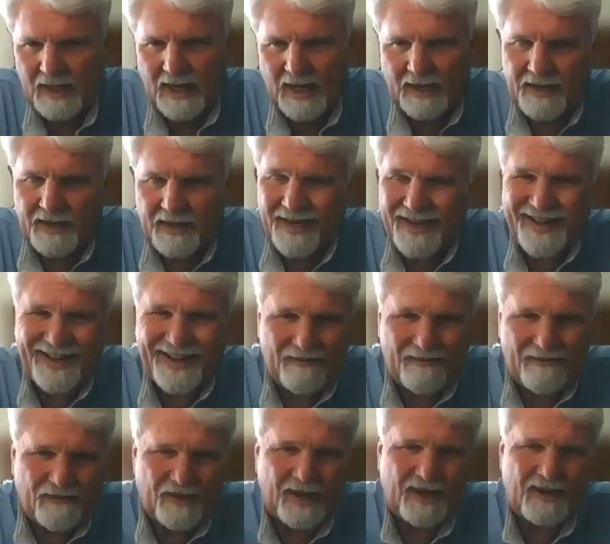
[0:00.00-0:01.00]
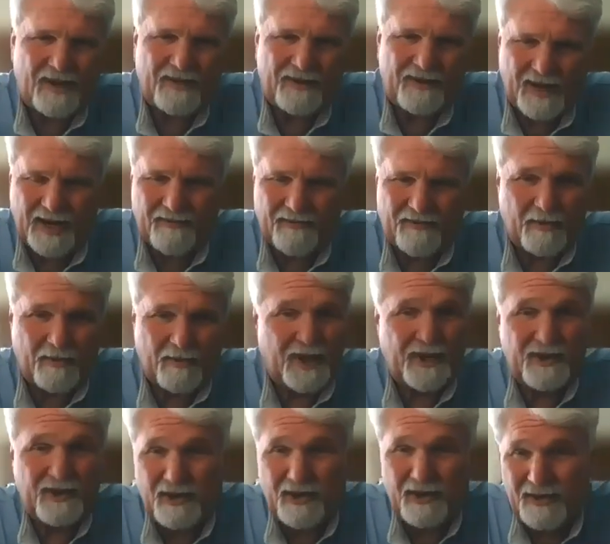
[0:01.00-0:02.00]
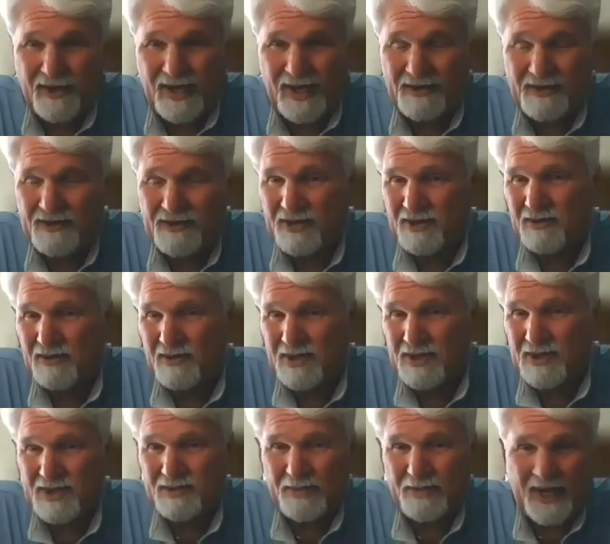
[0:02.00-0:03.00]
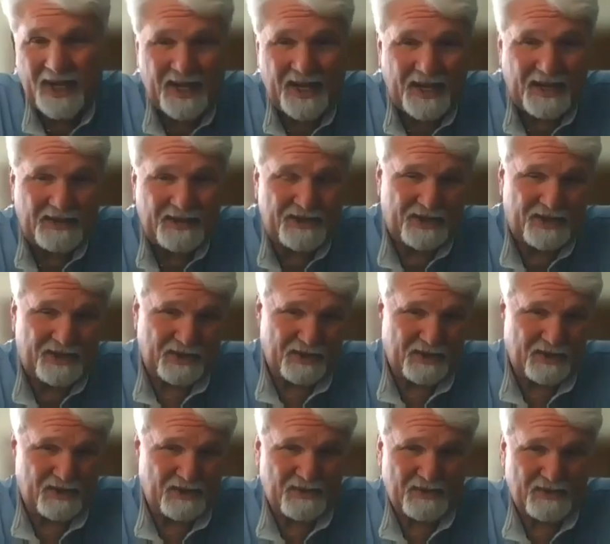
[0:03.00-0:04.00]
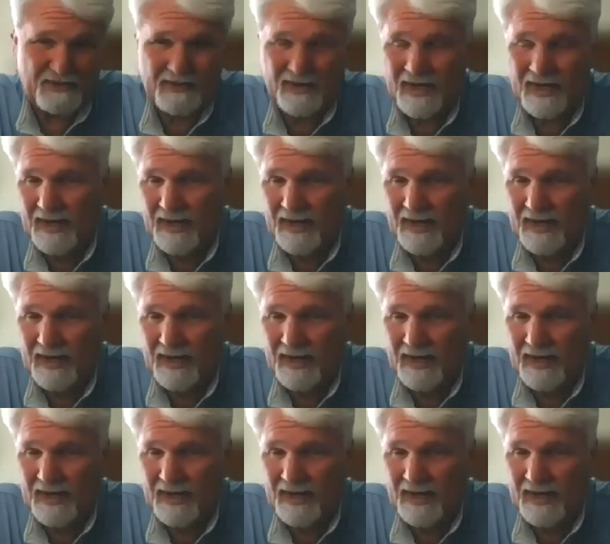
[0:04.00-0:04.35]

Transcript: I think everything from an annuity to a SPIA to